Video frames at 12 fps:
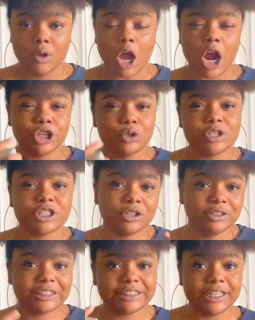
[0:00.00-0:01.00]
Are you still
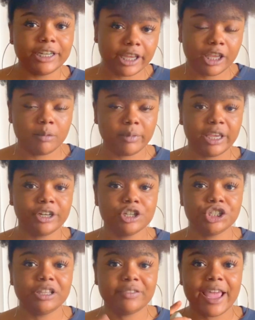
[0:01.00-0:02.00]
sending him
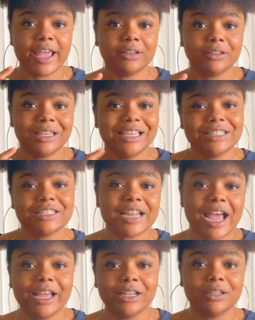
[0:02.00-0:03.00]
energy that he's
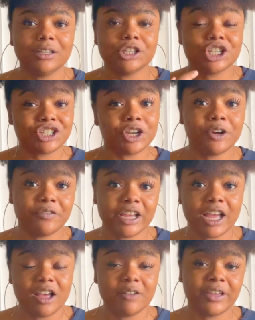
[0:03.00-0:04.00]
not deserving
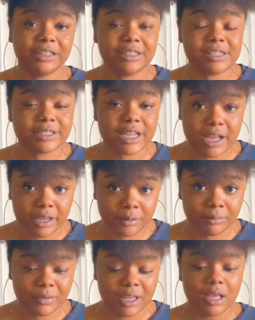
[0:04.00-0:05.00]
of at this time?